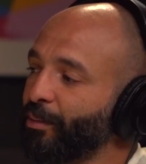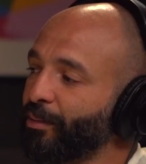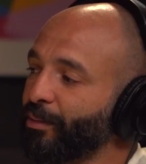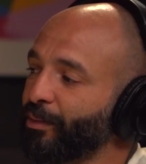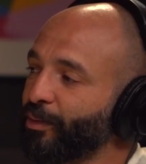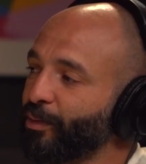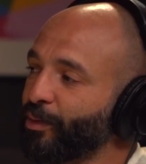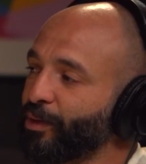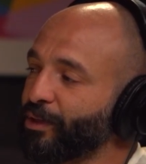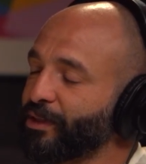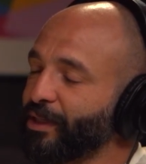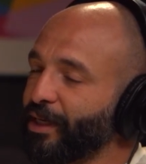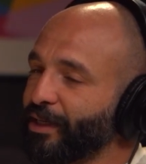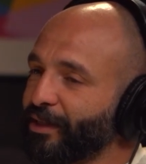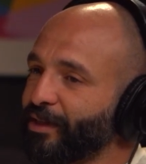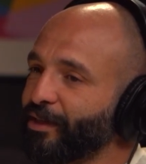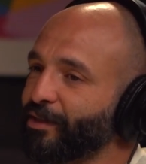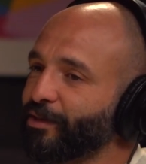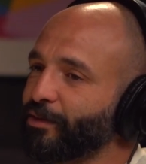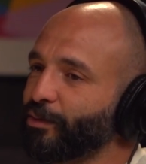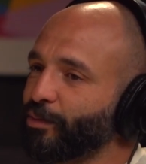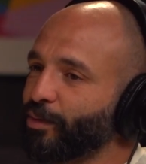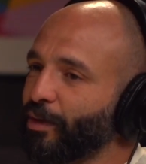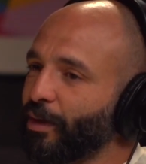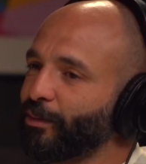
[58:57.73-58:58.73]
was like,
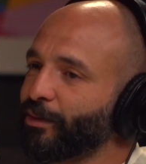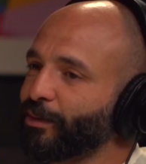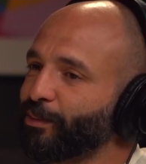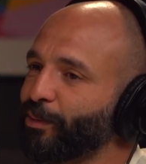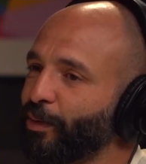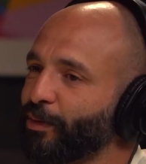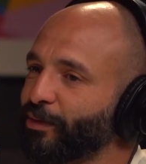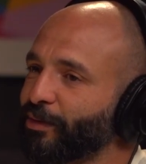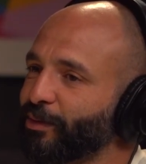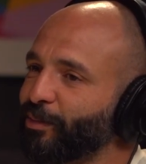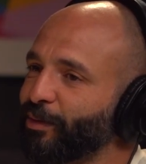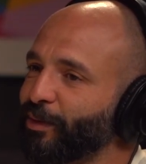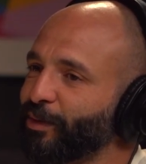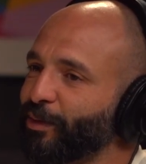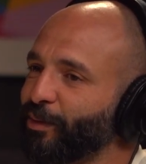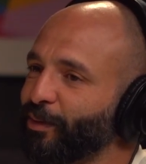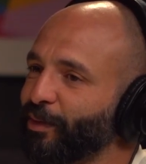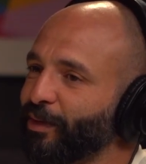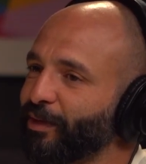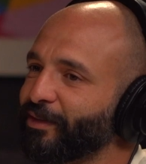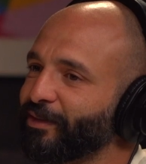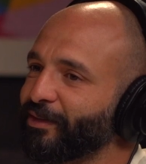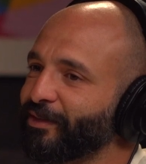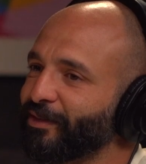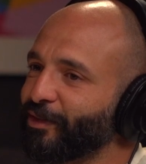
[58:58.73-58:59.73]
this is what I'm supposed to be
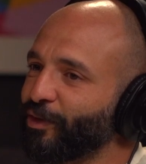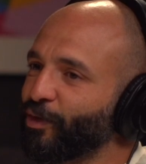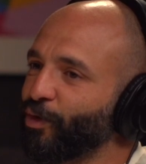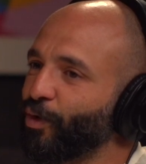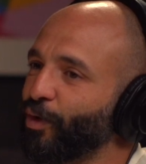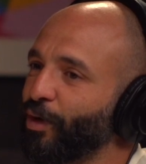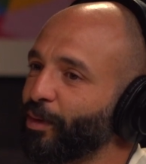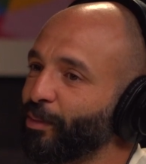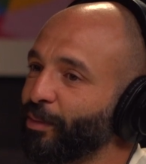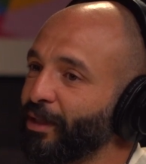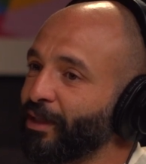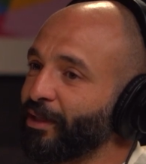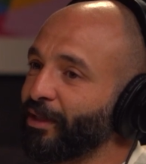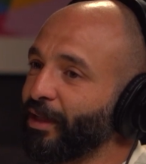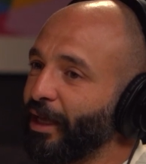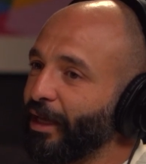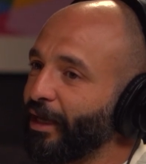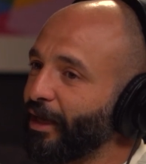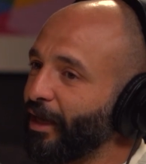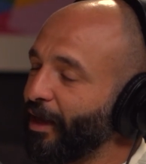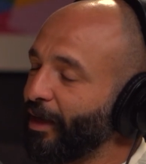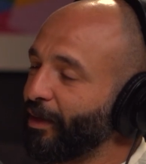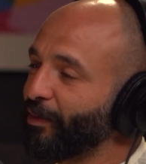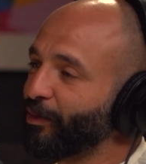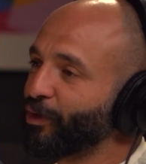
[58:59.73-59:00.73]
doing. You know what I mean?
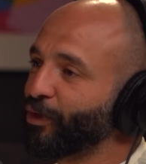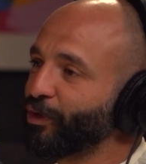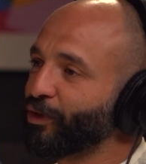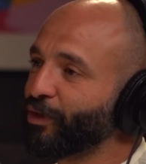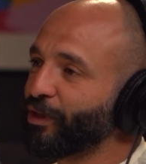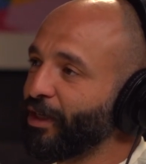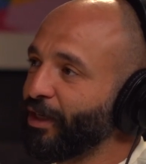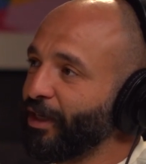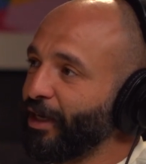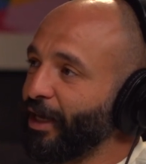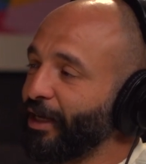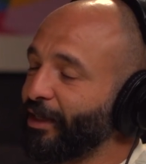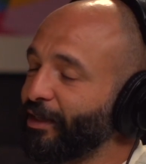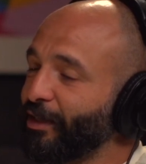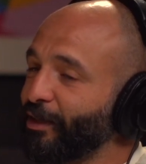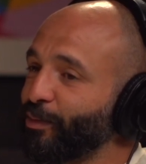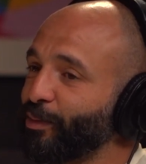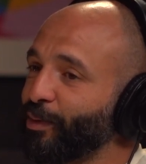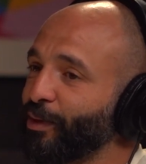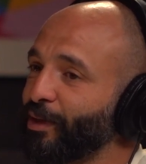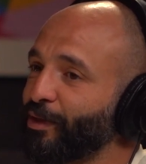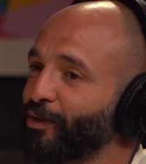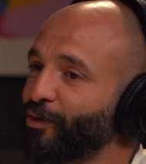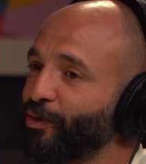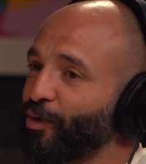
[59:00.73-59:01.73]
Like, I just connected
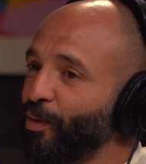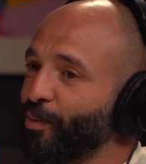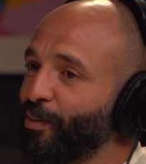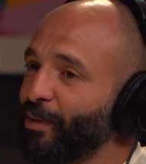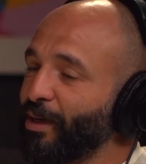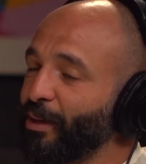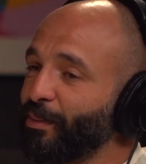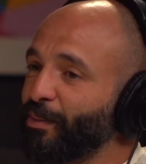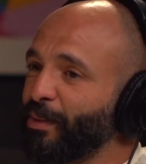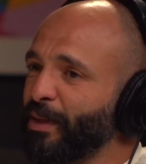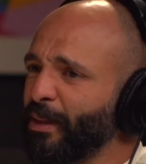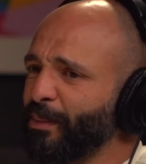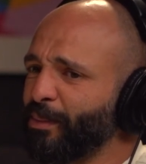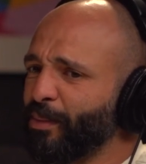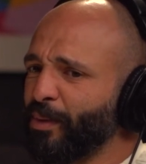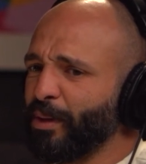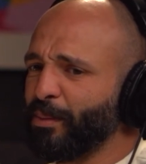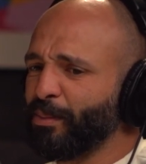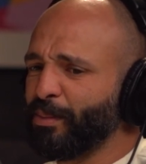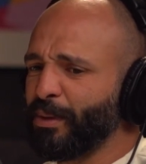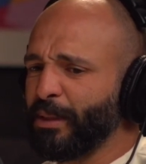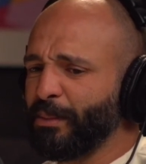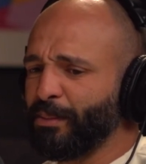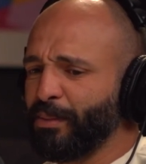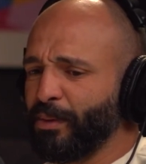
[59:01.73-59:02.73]
with so many people, and
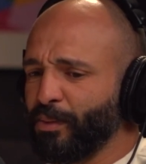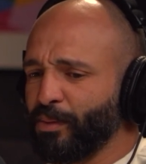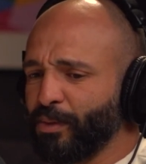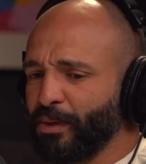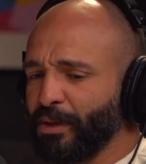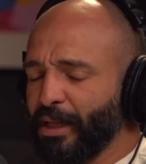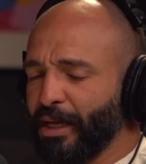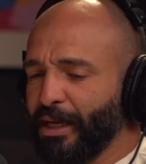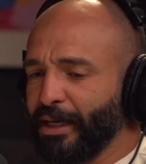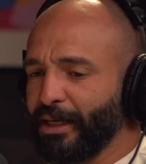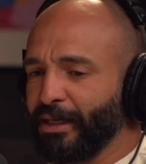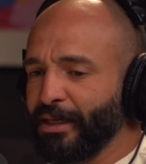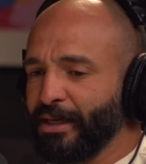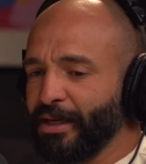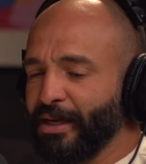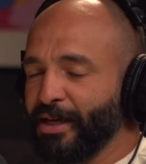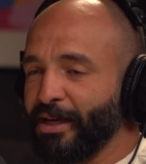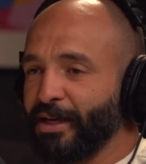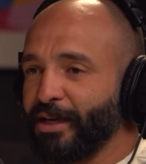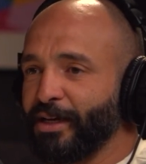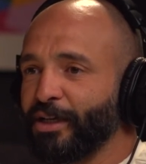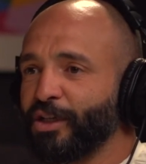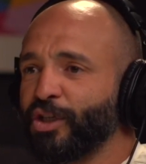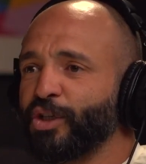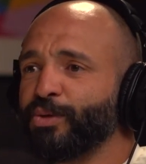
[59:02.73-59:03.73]
people were like,
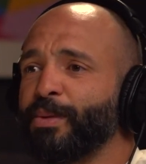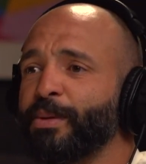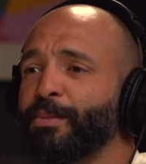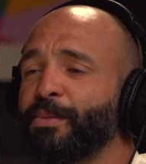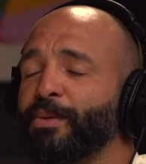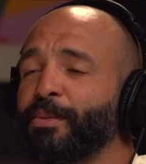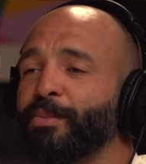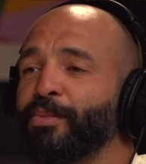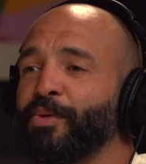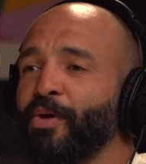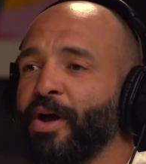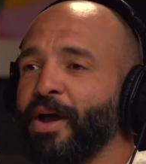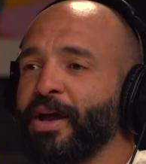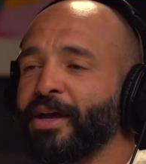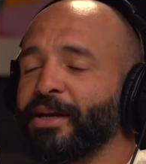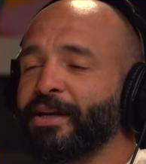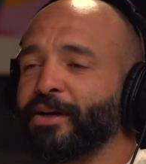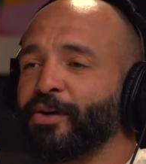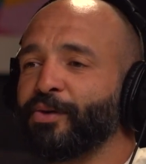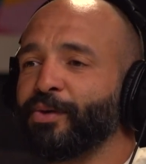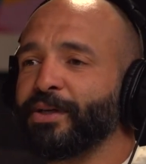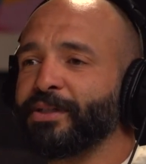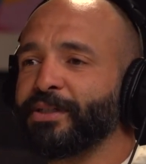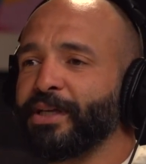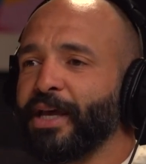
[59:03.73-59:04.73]
do you remember Brian and Chris